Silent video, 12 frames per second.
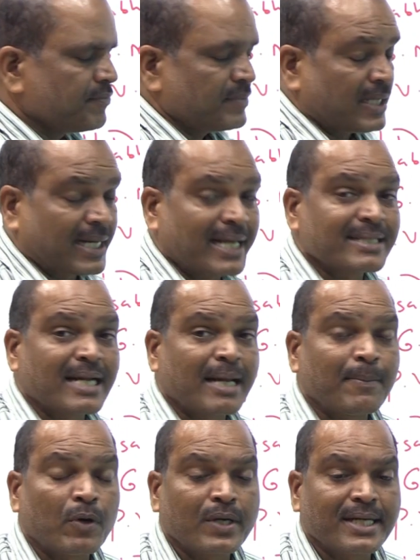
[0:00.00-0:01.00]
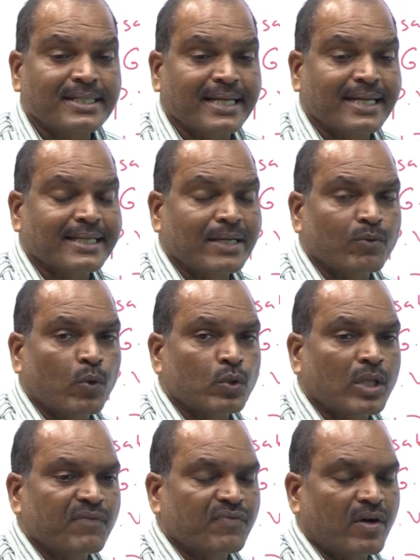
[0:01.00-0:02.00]
Narendra Modi taken
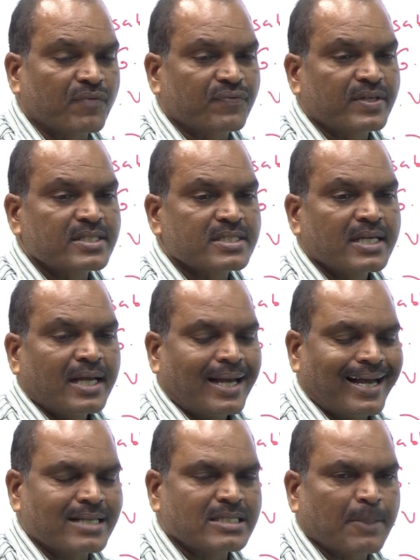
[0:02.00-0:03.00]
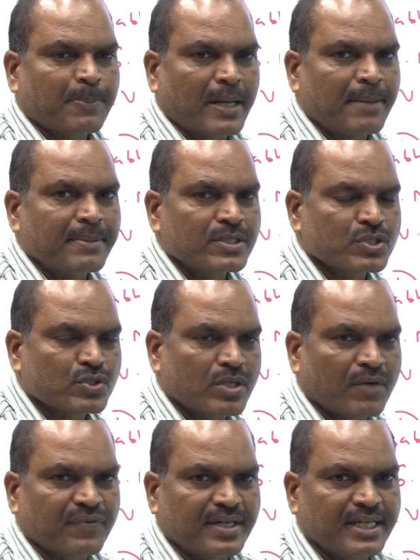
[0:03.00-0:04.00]
oath of office as the Prime Minister
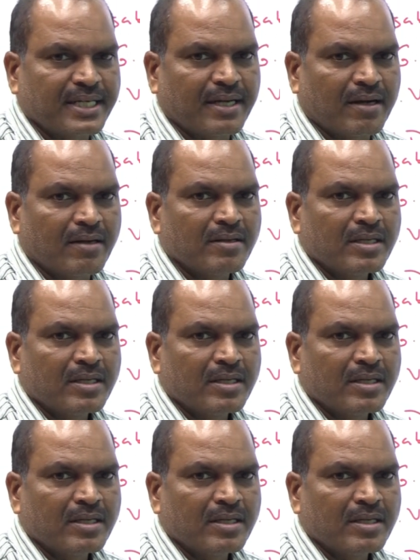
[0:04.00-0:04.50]
of India